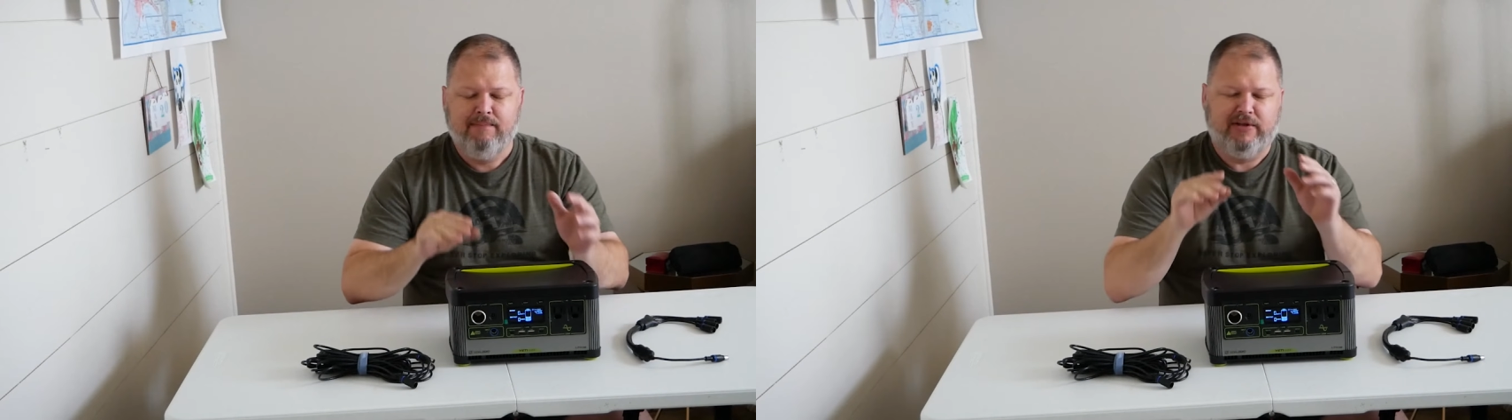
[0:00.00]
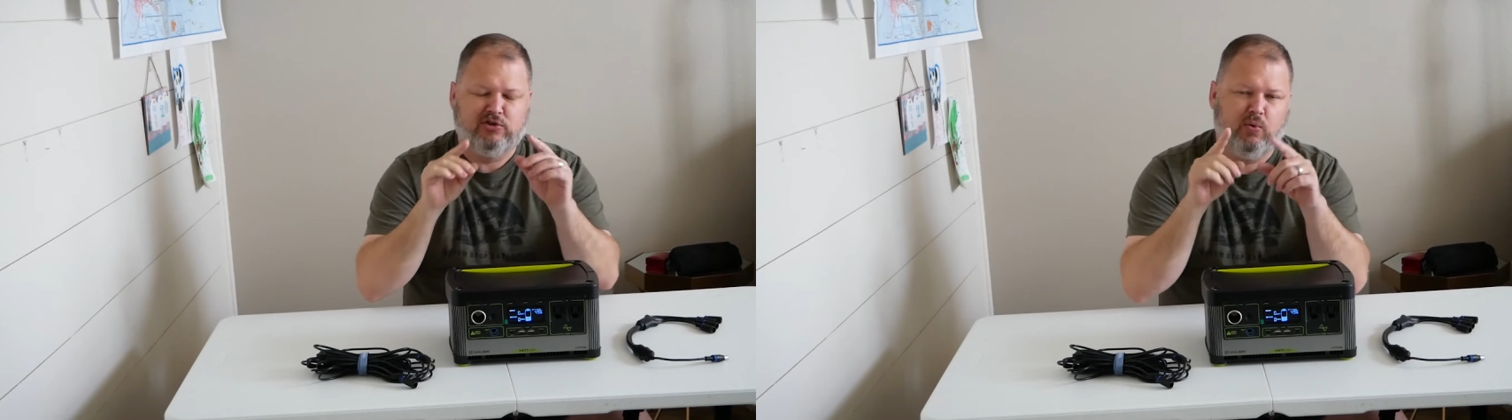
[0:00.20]

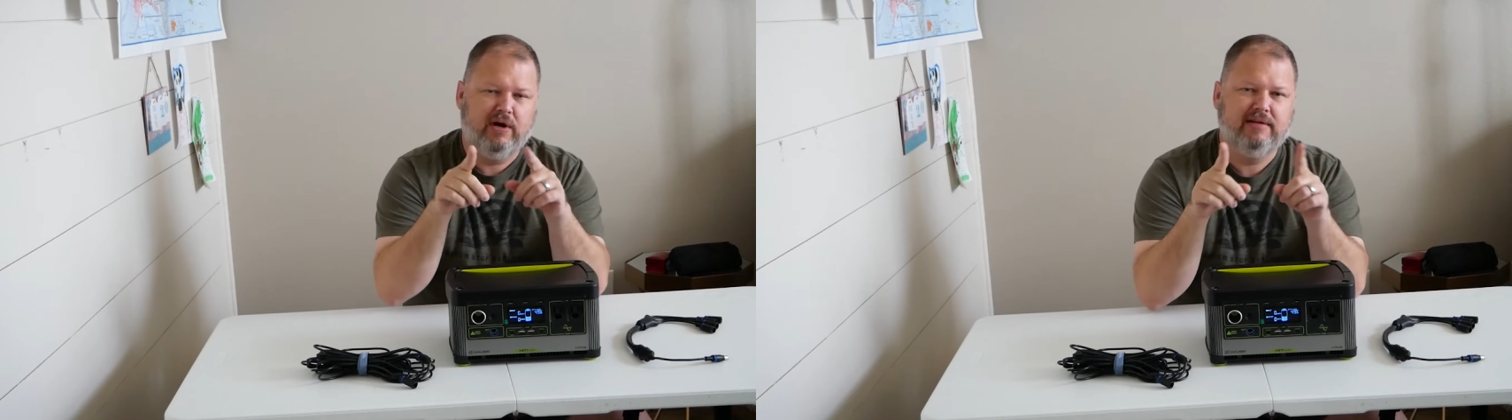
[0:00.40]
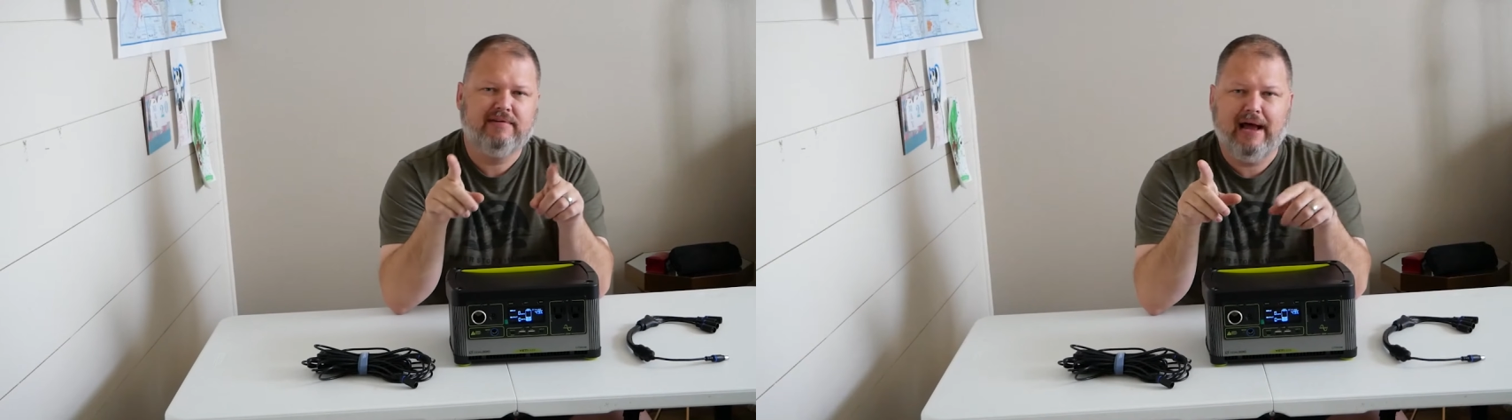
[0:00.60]
it's
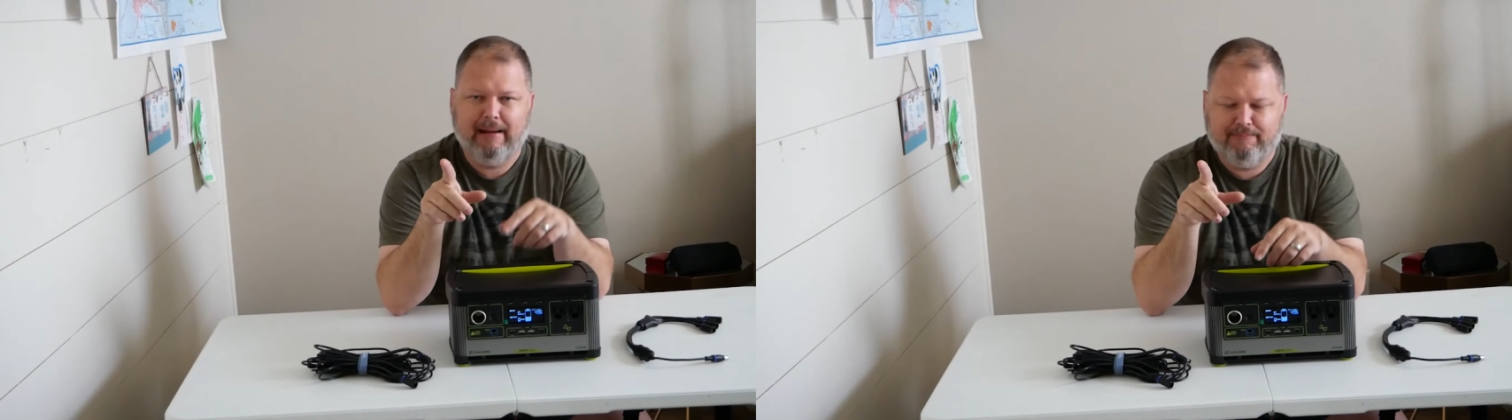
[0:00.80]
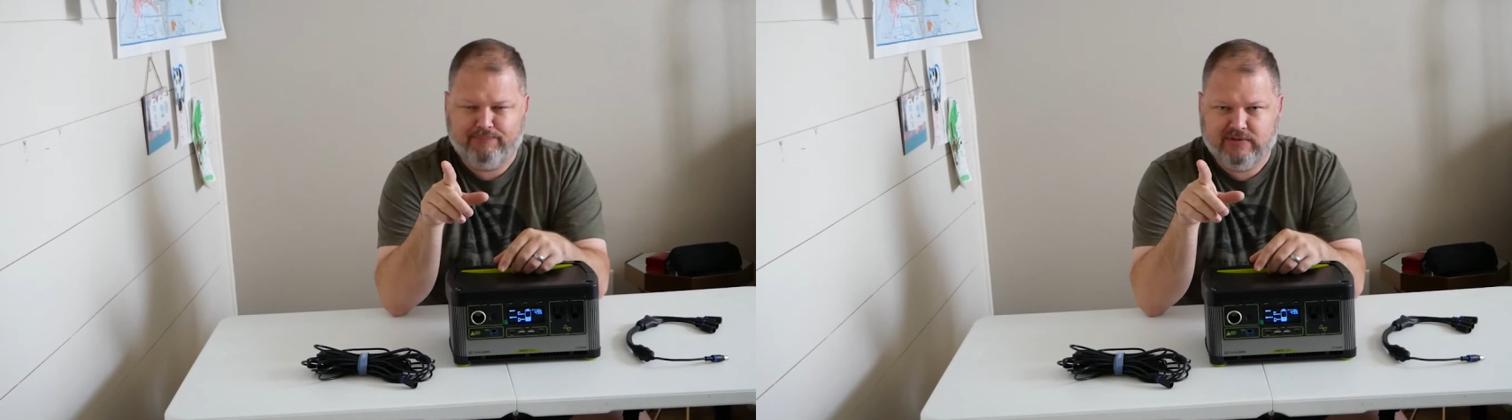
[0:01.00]
one at a
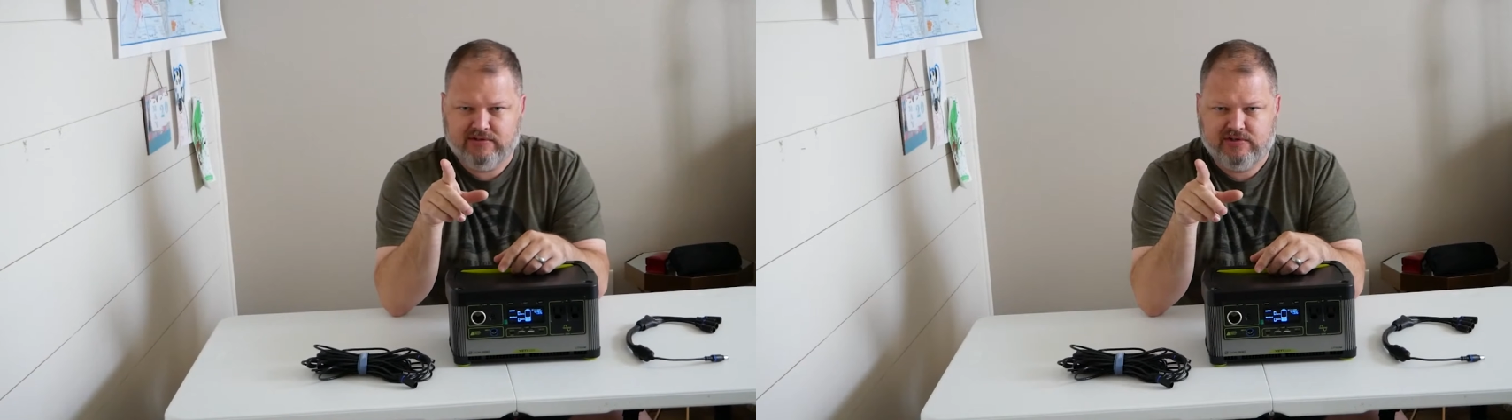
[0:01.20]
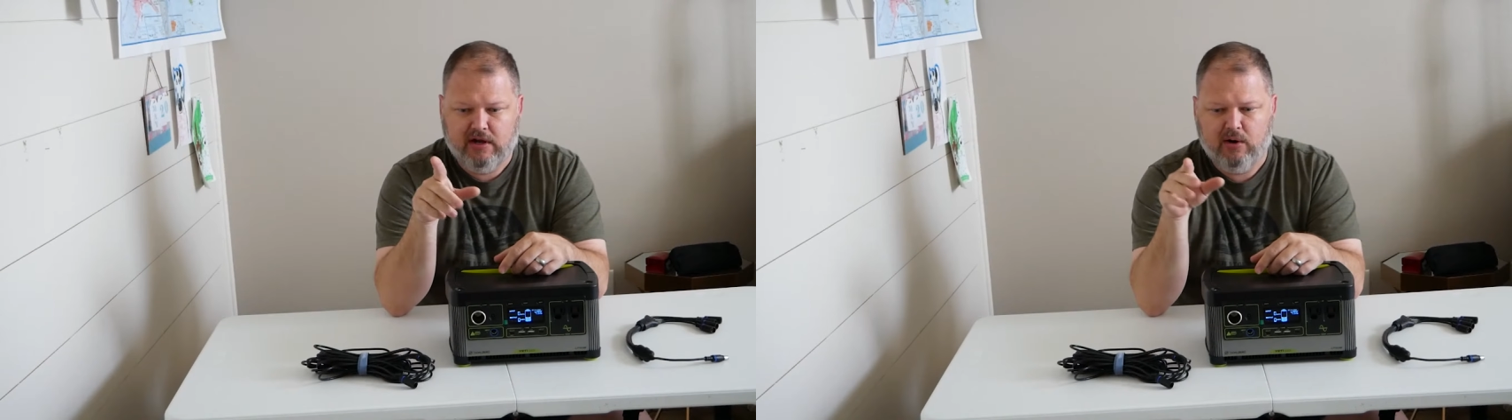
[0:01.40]
time.
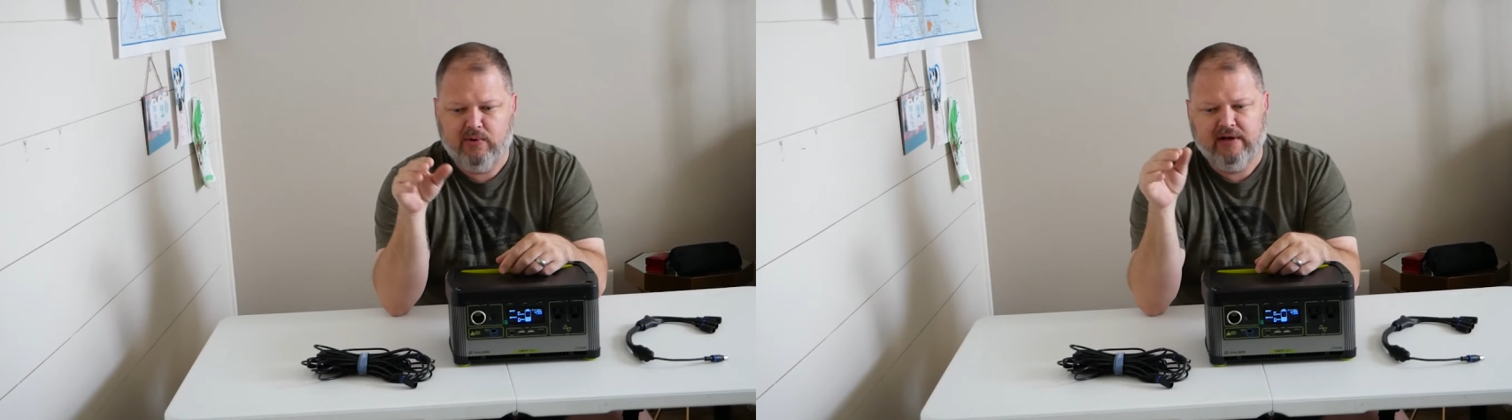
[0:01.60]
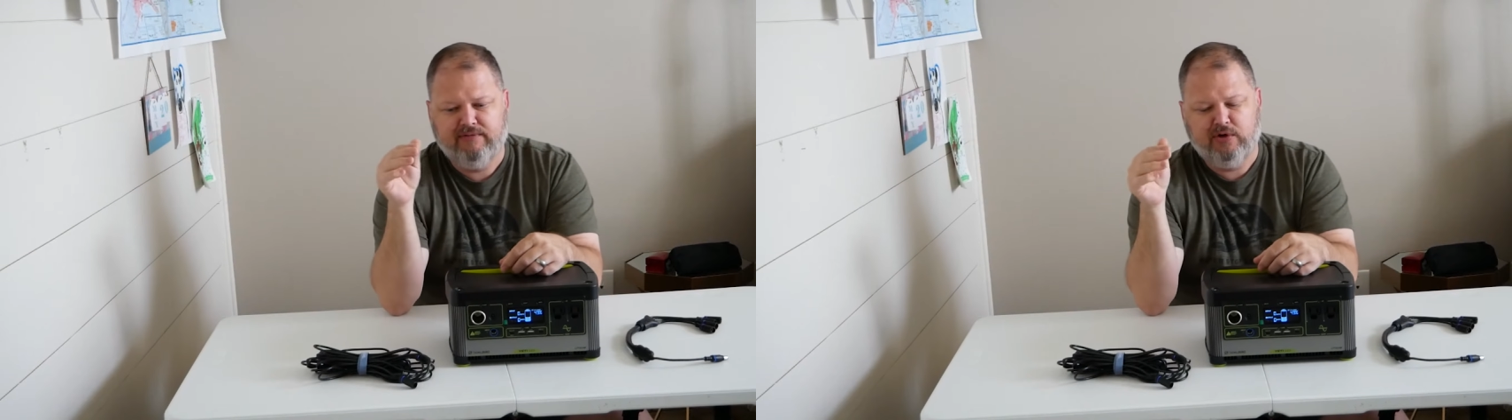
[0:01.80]

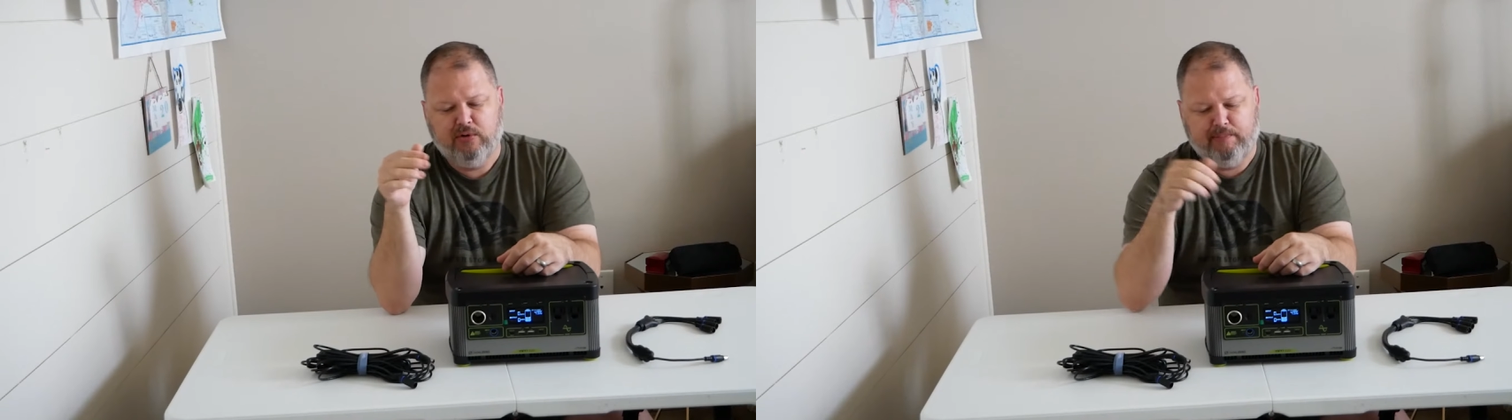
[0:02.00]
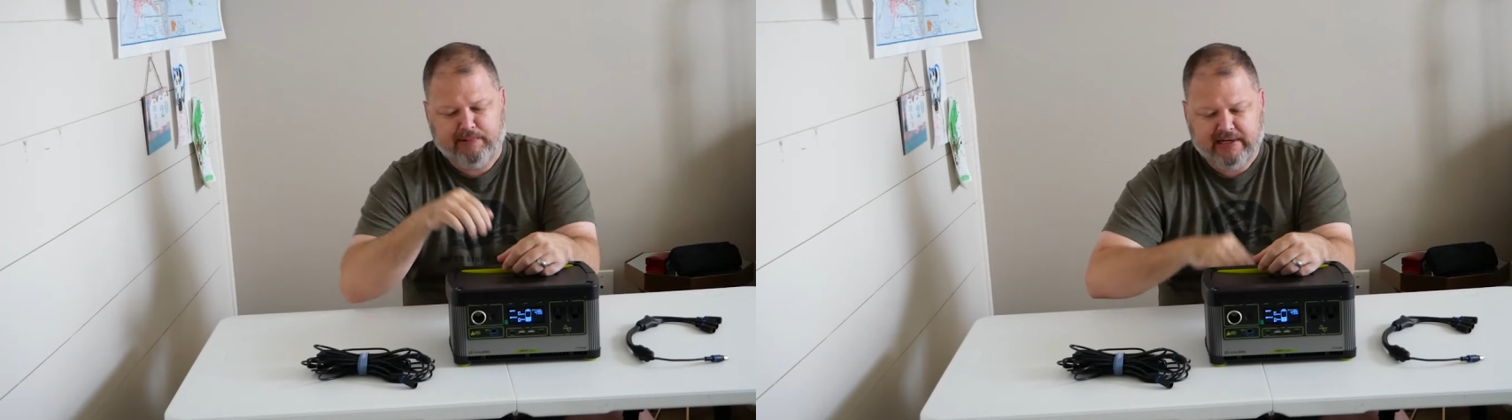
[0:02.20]
So if
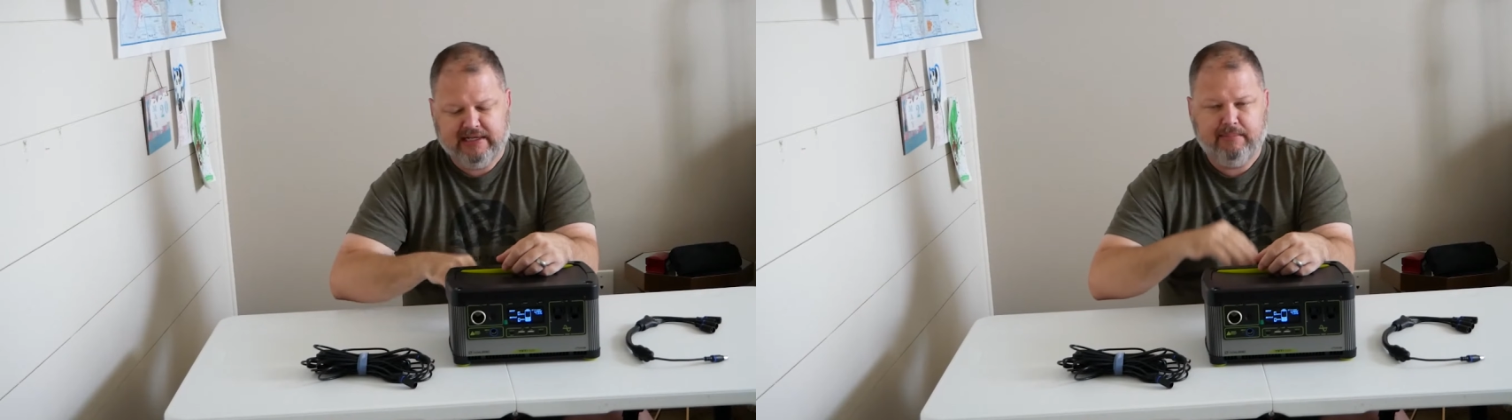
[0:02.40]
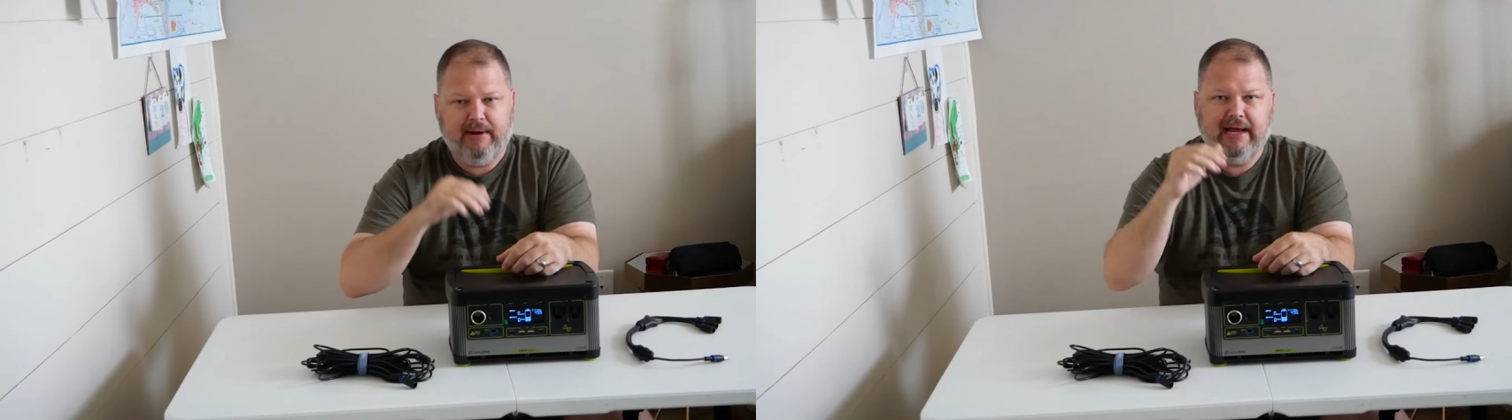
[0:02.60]
you plug
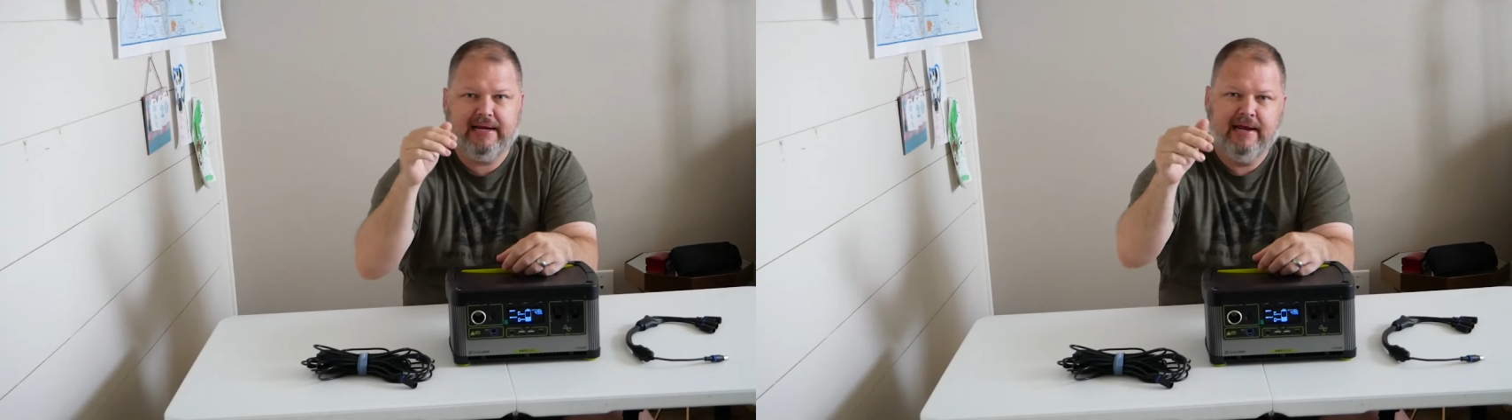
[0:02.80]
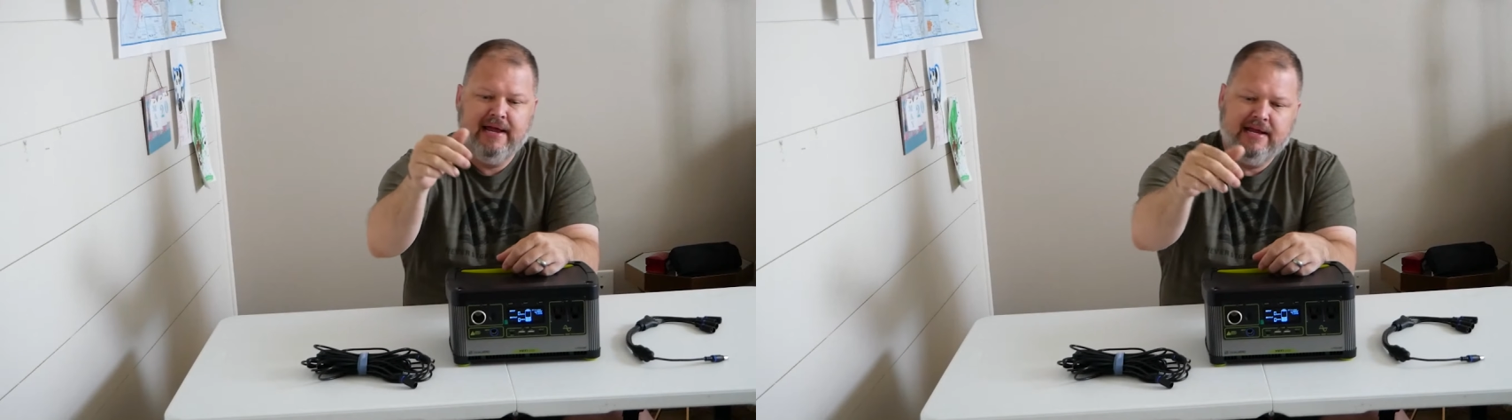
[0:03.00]
in the back,